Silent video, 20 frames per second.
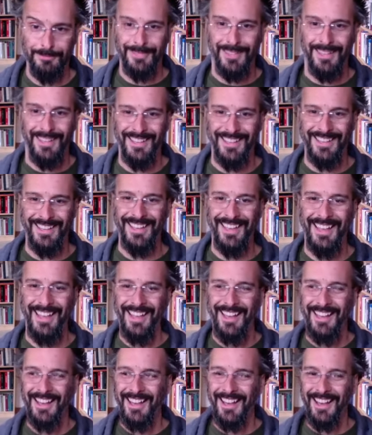
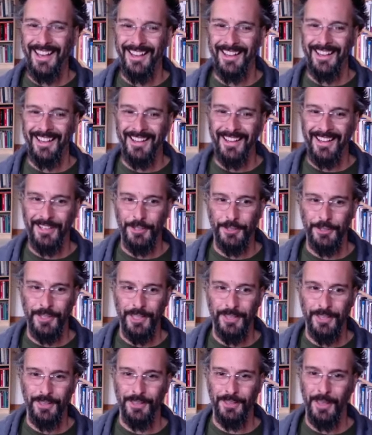And because
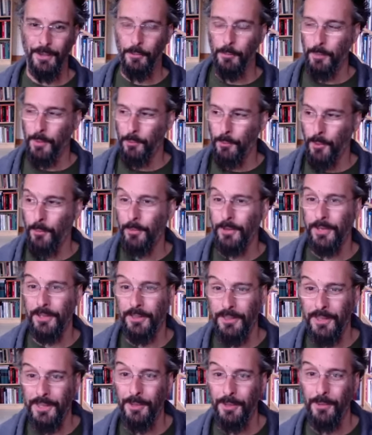I think that would be one way to
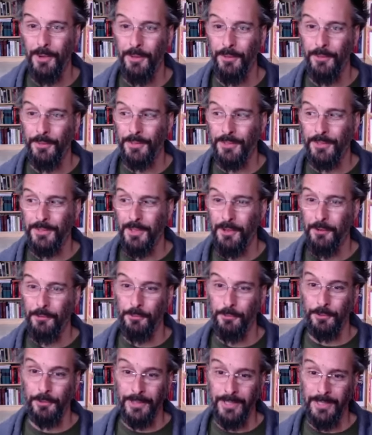think about the
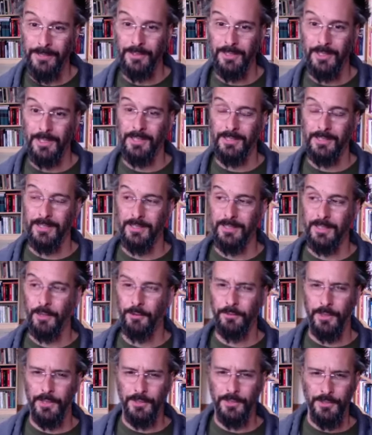self we're leaving as a
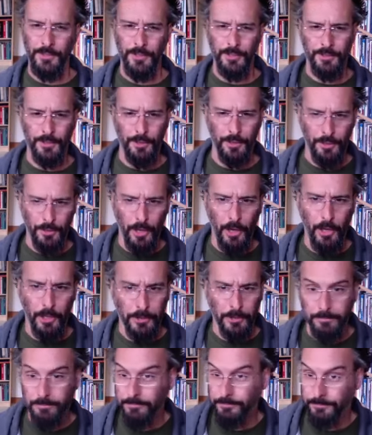self that's just a thought,
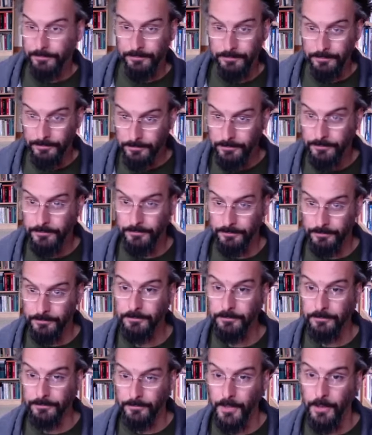
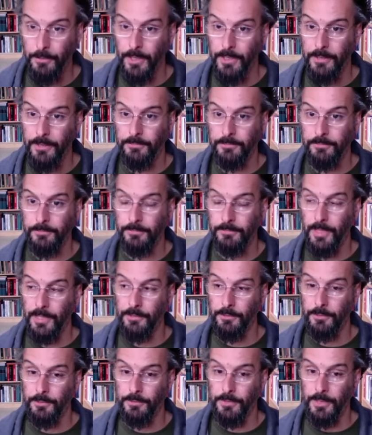right?
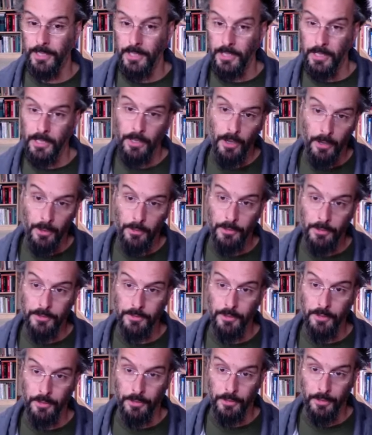That's what the ego
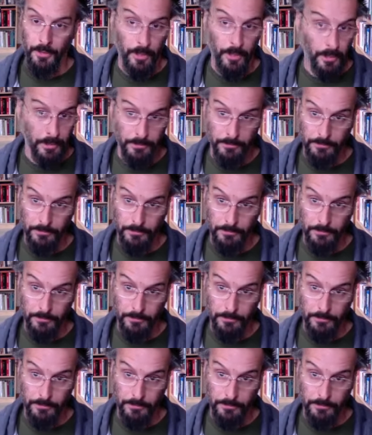is, a thought,